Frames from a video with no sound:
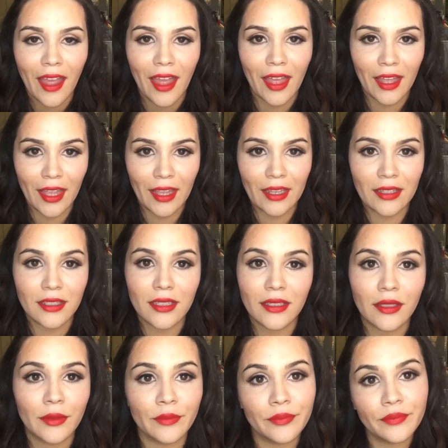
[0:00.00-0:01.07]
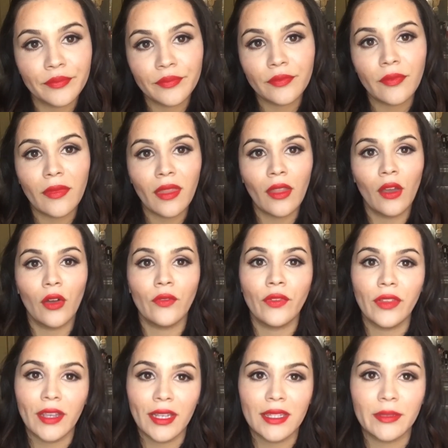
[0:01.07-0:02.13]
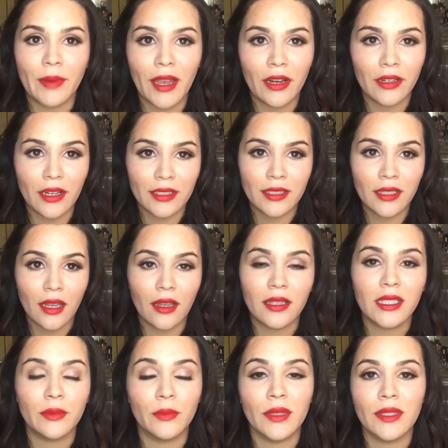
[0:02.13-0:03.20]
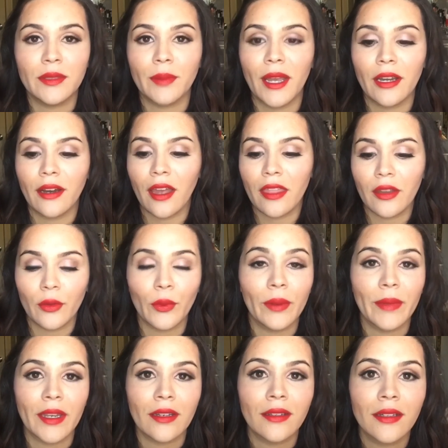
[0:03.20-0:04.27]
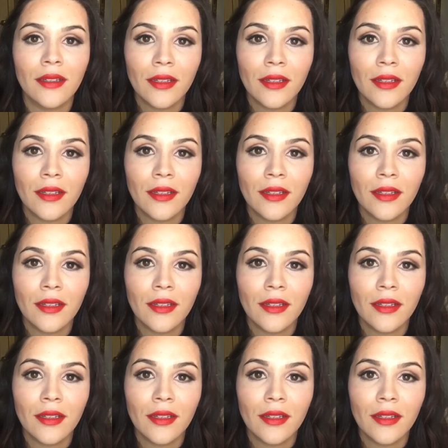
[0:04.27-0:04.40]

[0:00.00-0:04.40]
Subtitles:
and to hopefully inspire other women.